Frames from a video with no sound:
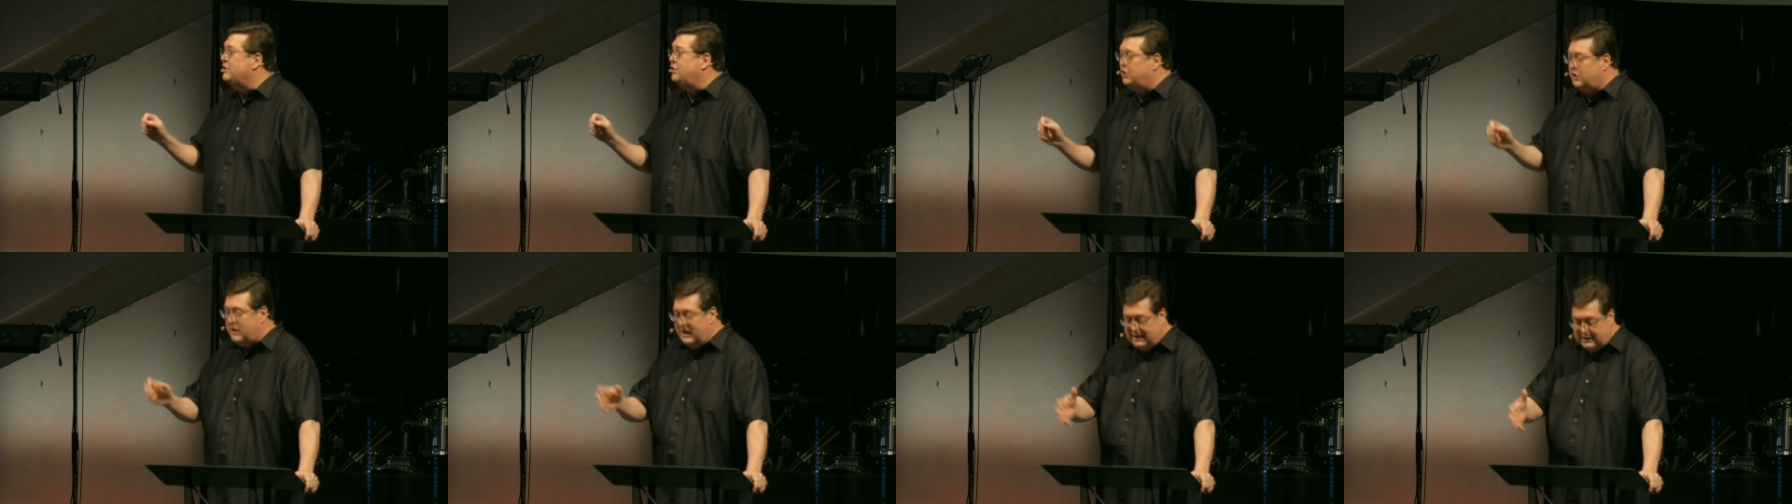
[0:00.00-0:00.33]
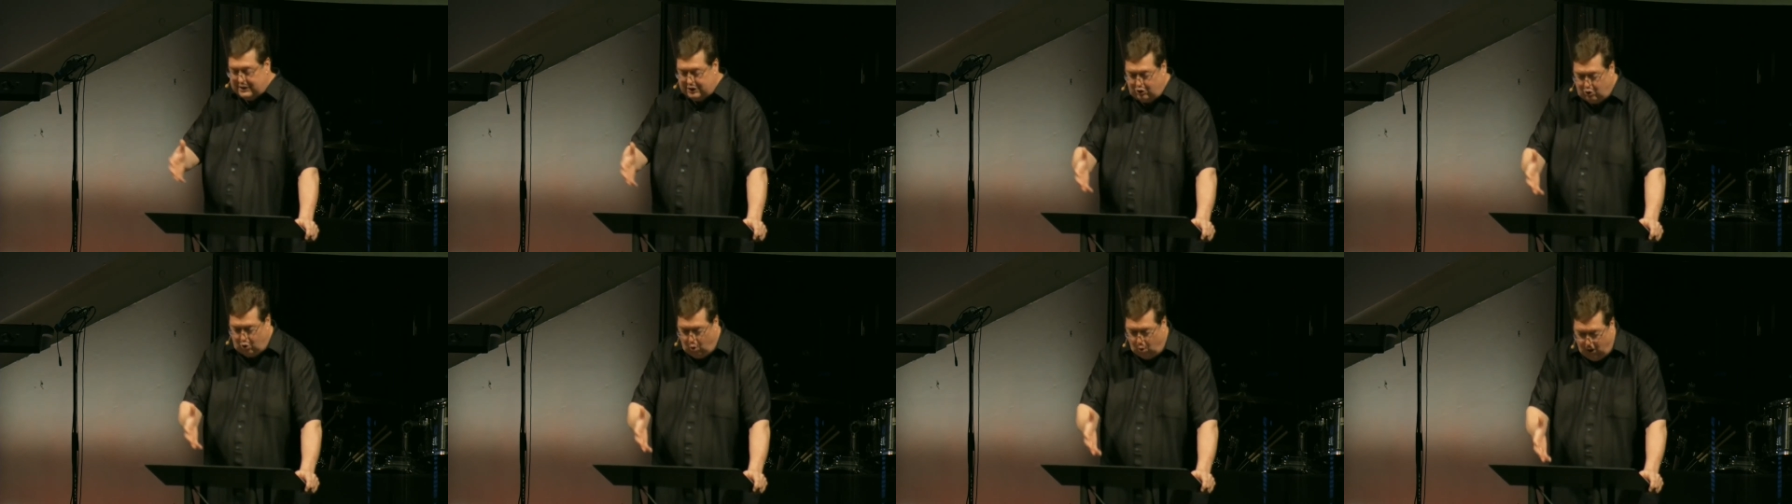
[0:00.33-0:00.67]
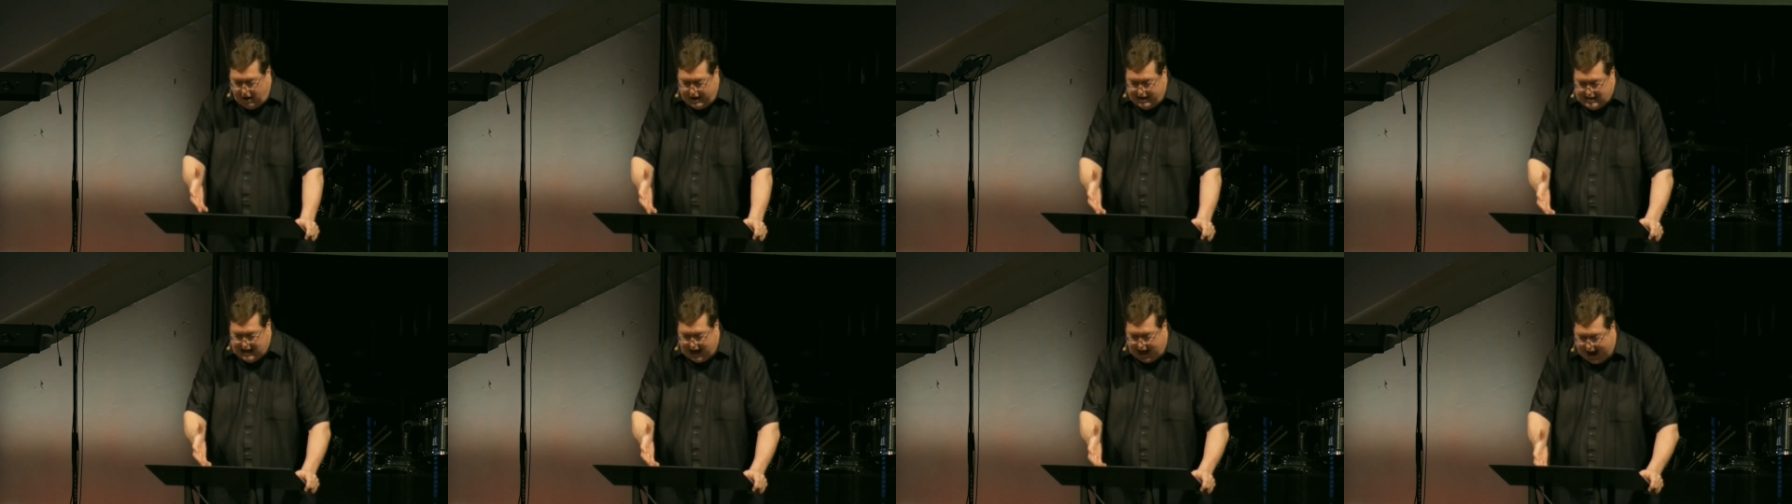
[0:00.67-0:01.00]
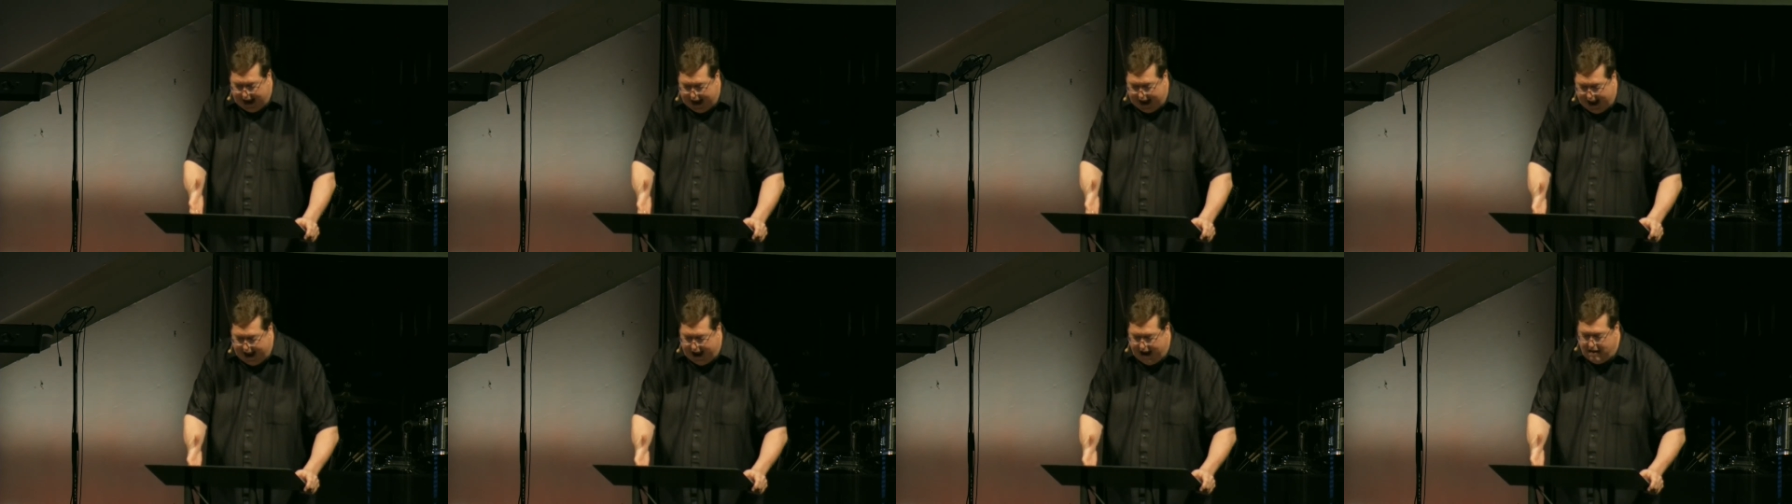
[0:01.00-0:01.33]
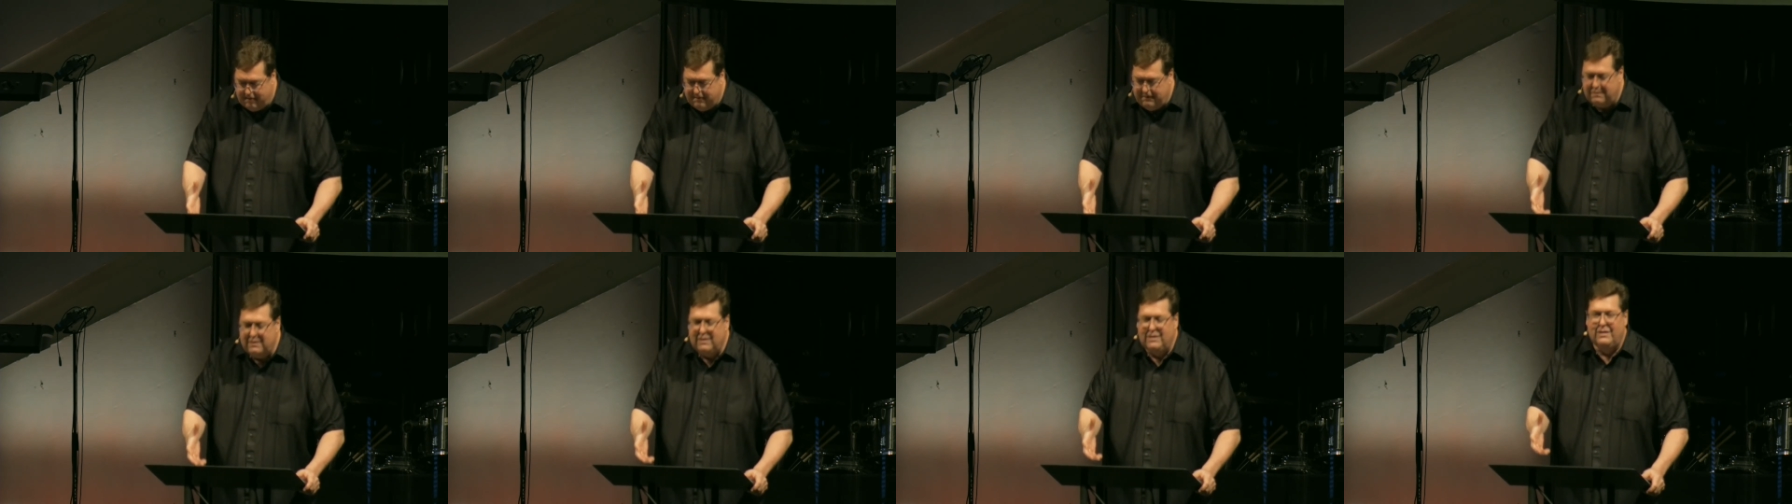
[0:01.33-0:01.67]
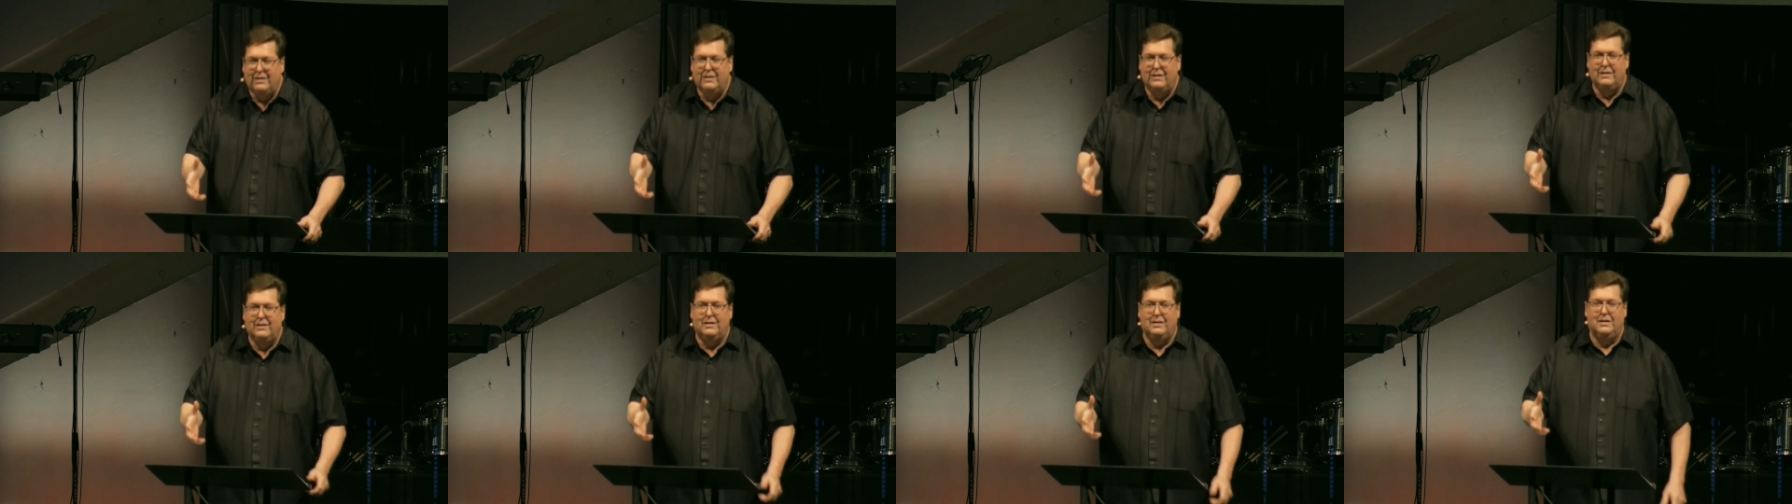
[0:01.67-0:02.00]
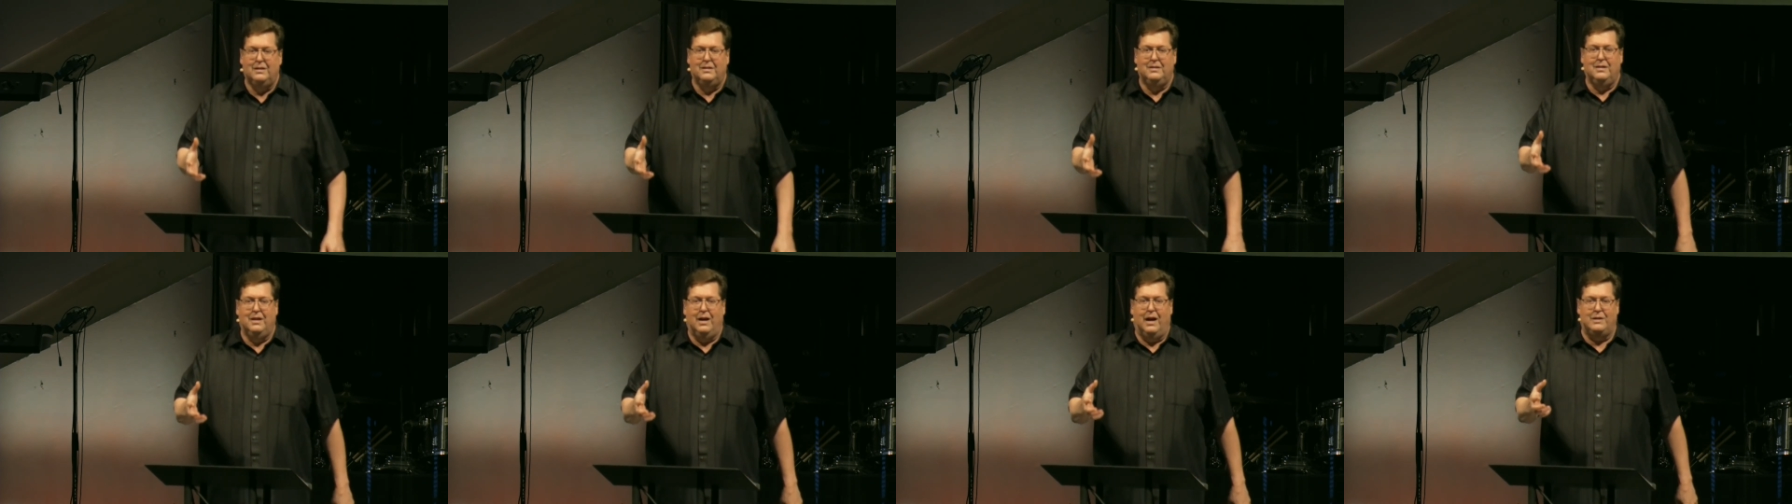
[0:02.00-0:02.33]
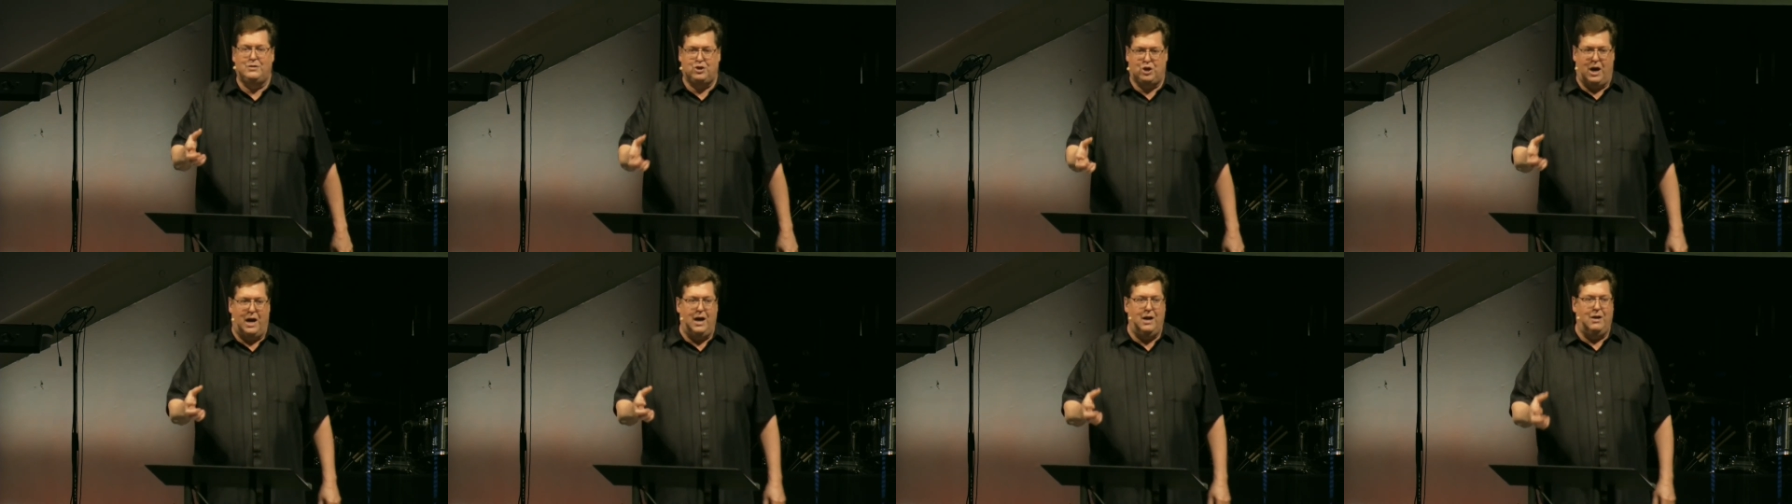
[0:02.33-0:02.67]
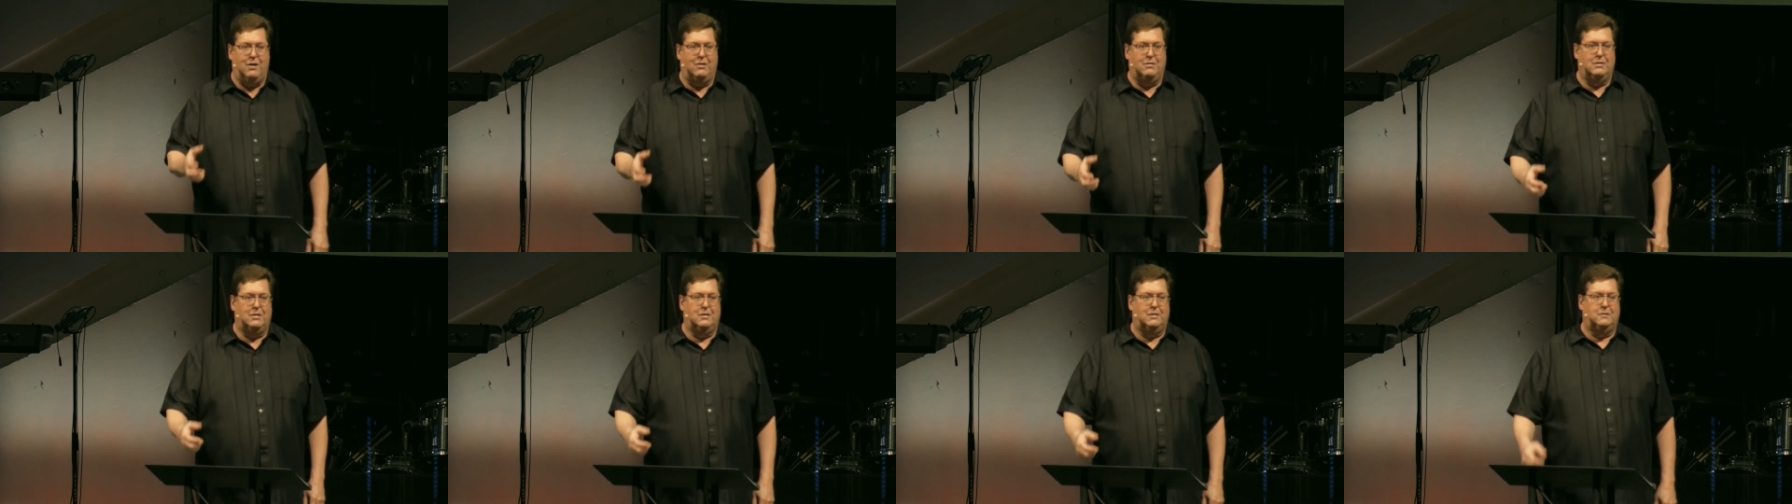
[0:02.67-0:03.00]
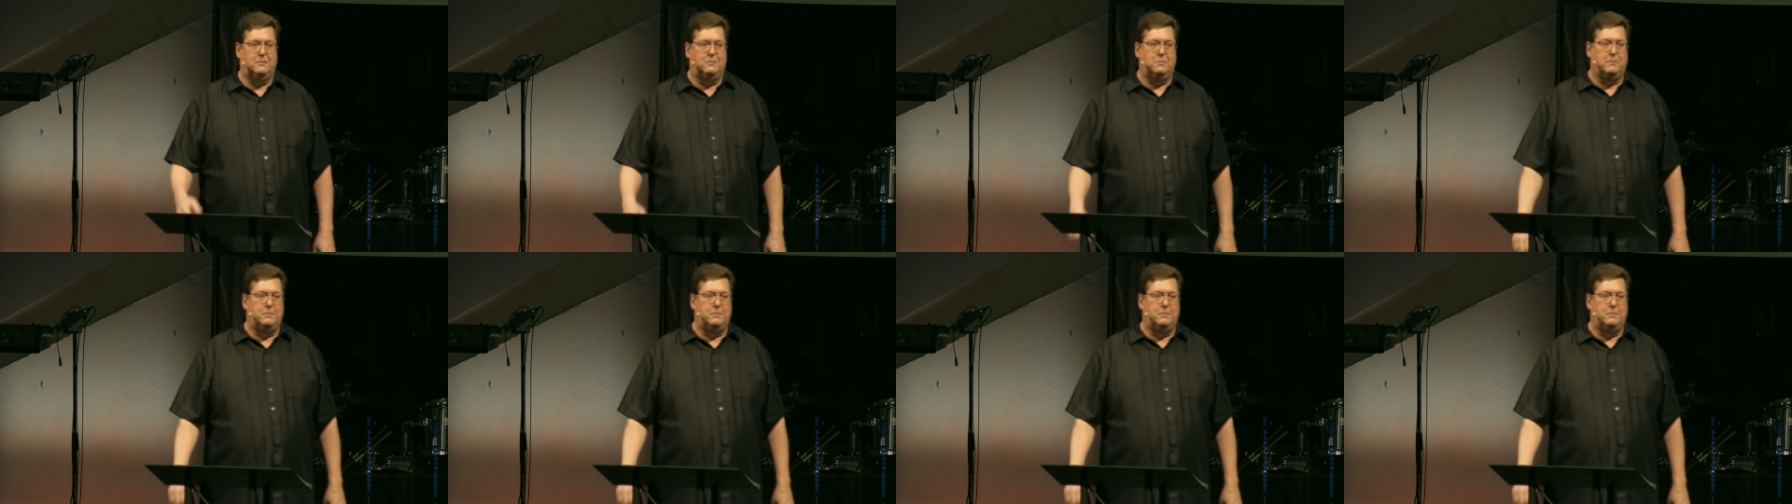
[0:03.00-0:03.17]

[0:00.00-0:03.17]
she's going to have a child.